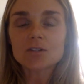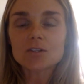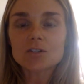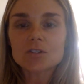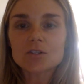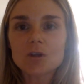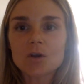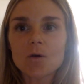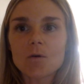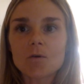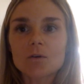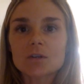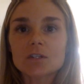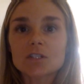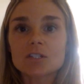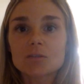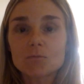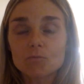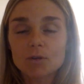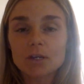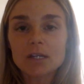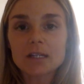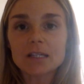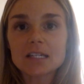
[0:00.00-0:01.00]
So it's
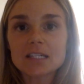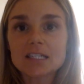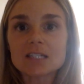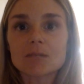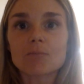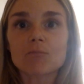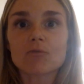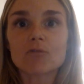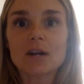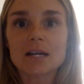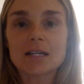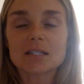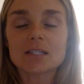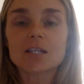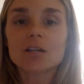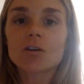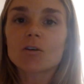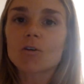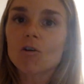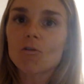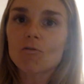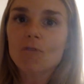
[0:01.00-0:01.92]
really suppressing or